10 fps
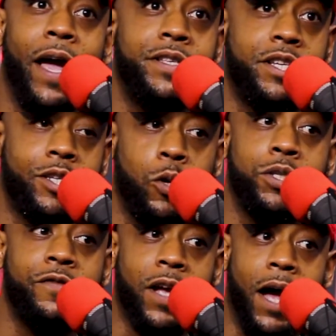has
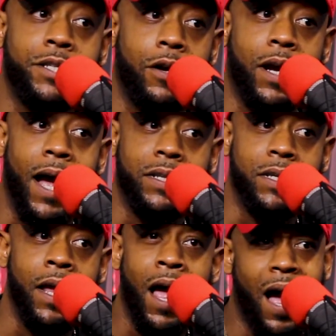exclusive concert
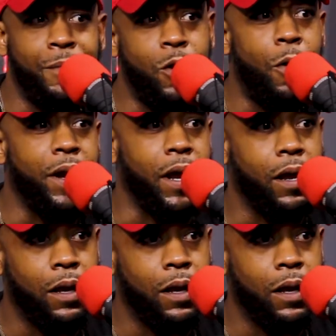content, I'm doing that.